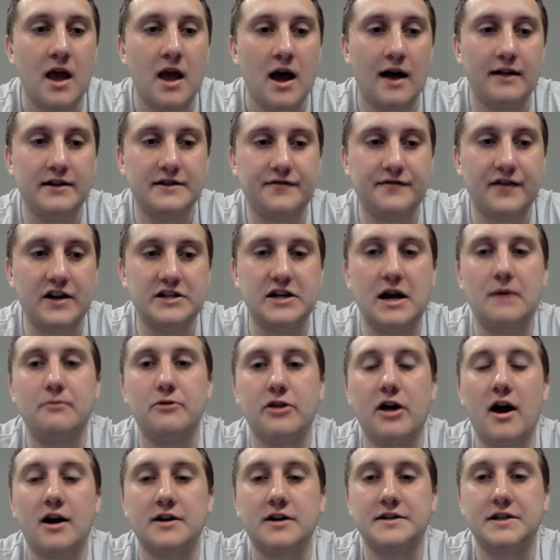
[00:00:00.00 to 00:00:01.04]
Let's finish up
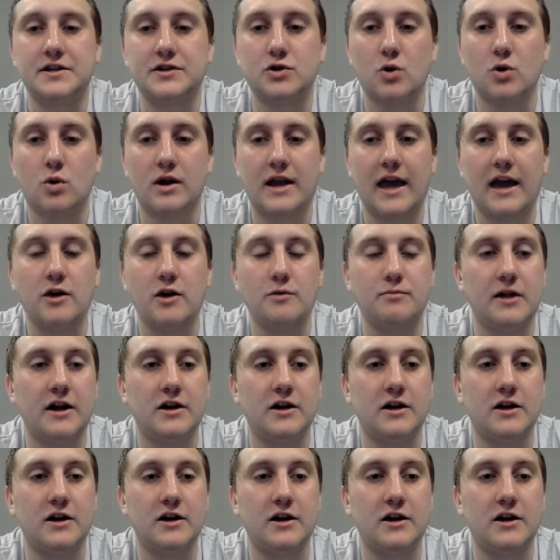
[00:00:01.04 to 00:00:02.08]
with Hawks, the Soar KU
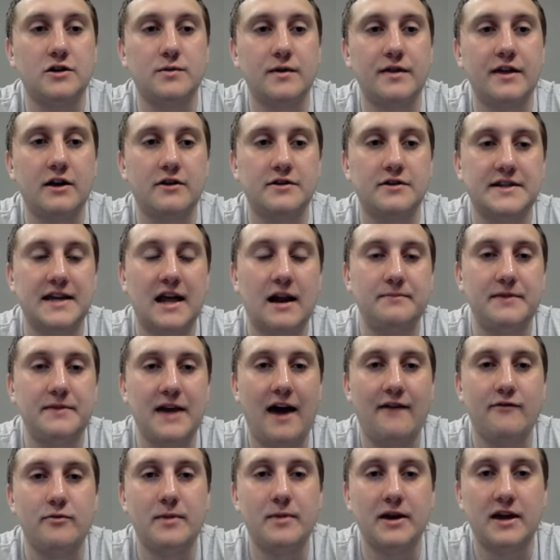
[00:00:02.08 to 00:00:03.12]
players we think are set up to
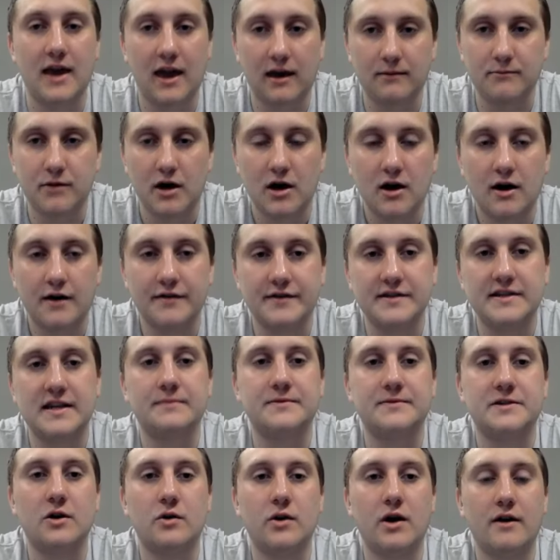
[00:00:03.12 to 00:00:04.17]
have a big game on this
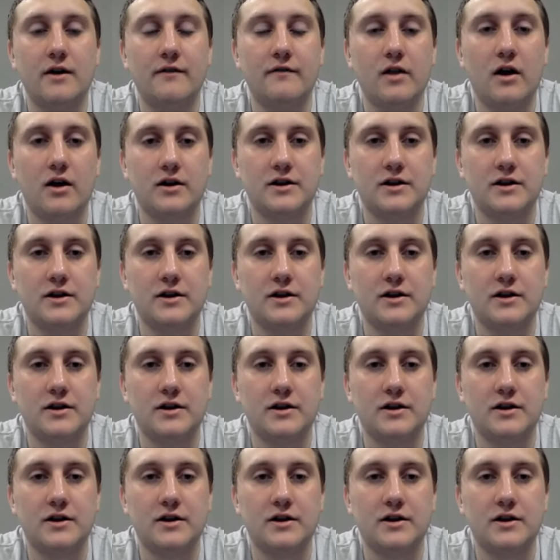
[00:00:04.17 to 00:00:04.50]
episode of